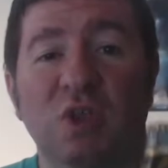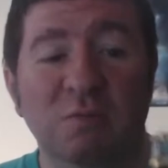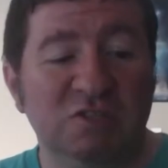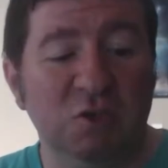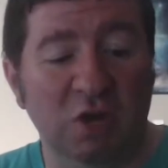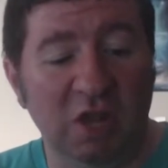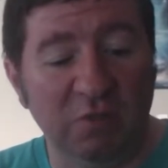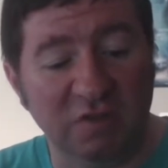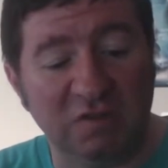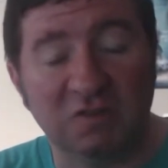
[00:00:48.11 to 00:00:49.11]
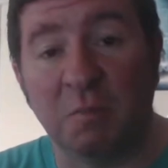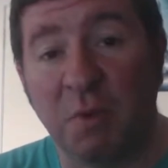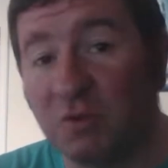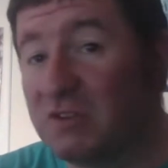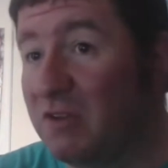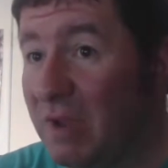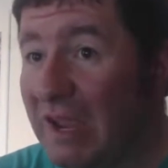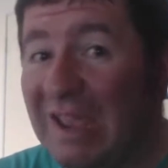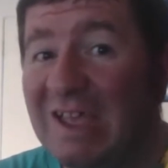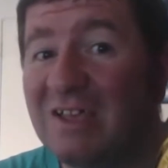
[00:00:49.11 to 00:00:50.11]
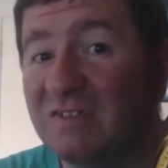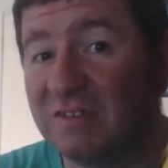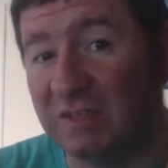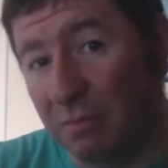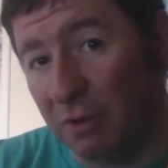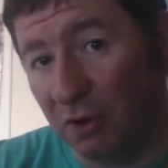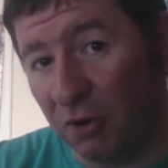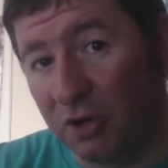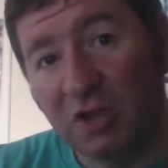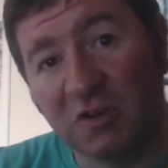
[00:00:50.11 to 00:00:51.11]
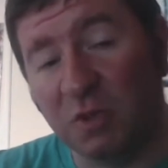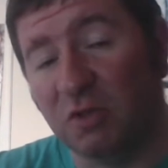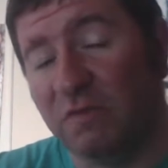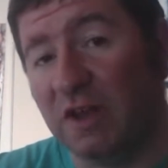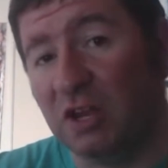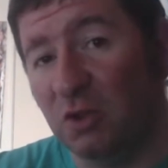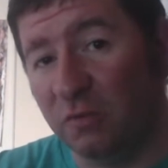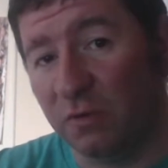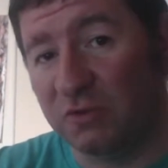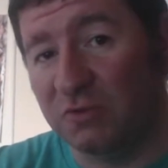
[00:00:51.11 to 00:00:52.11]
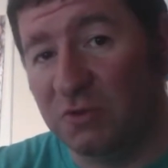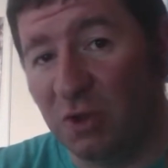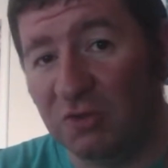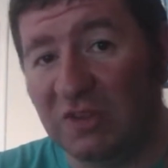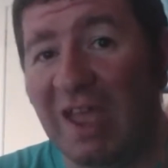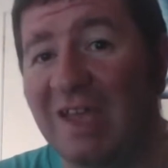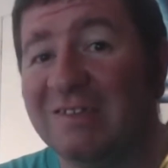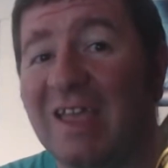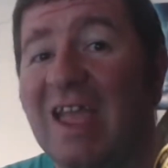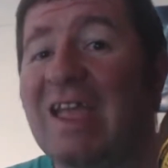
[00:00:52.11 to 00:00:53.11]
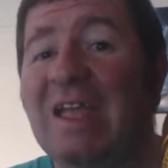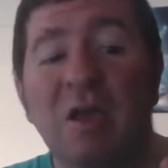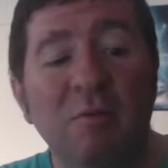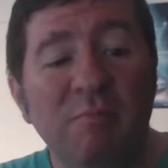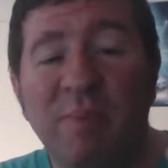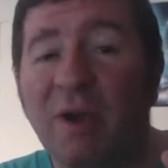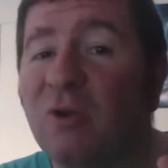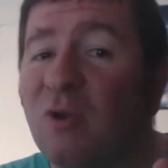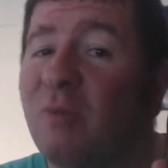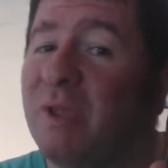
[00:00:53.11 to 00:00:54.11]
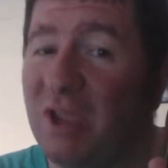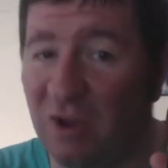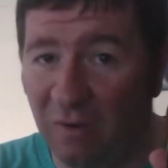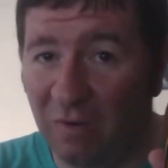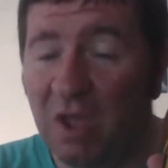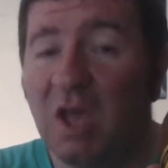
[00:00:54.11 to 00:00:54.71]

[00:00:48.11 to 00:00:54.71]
cream soda, and this is supposed to be similar to what you find at Universal Studios as a butter beer